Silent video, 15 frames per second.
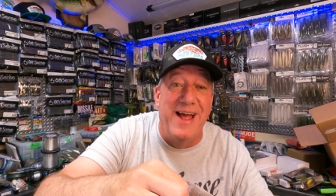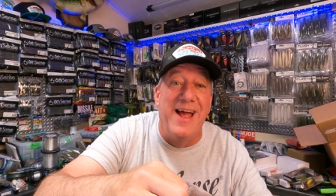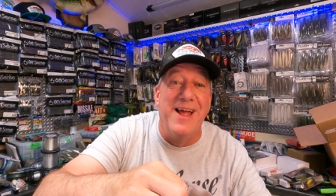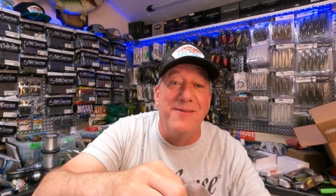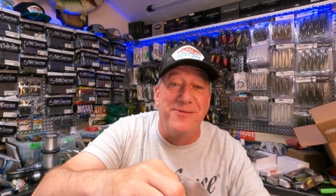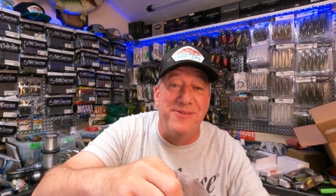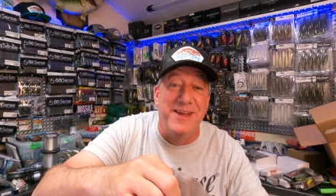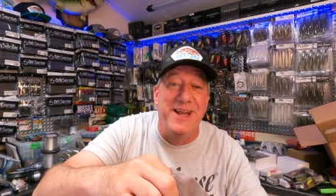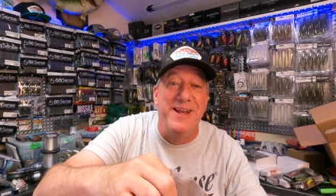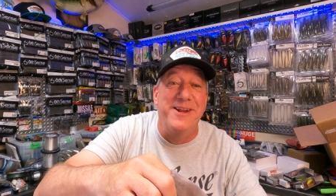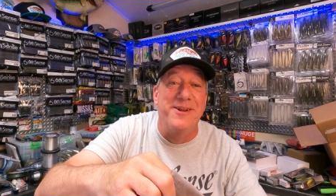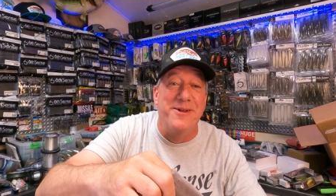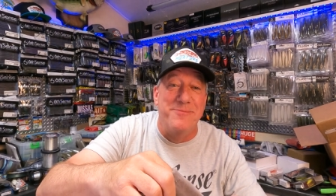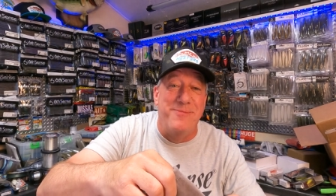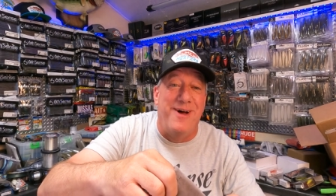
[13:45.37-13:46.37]
I have seen
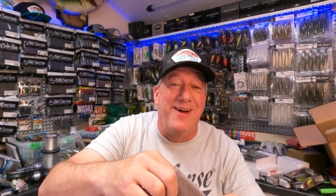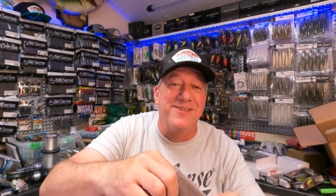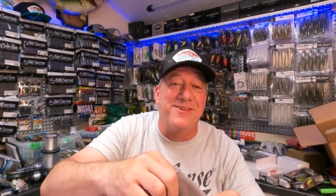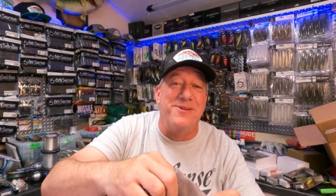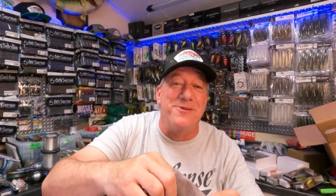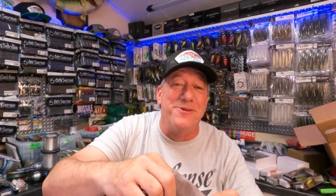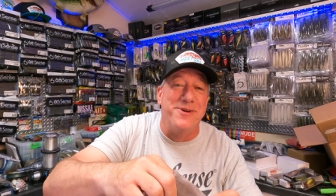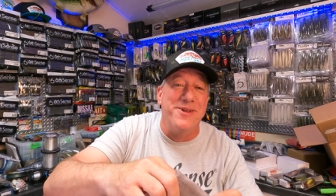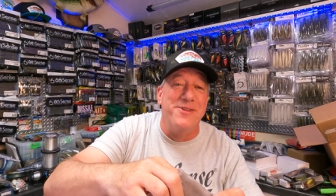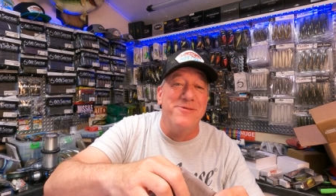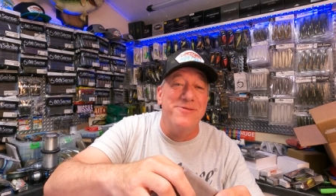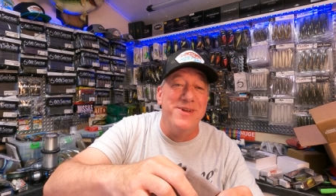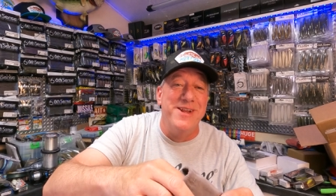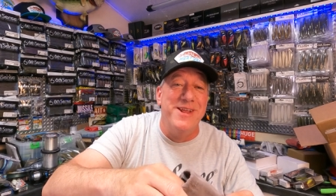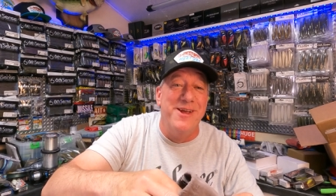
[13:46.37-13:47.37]
it unboxed on another
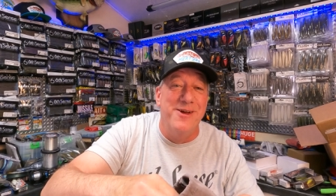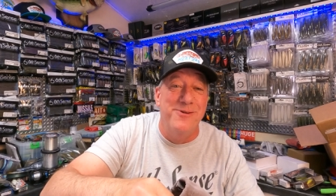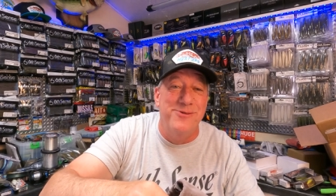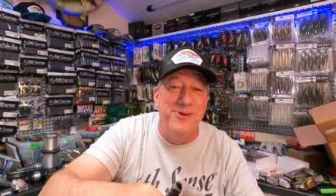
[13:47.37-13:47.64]
video.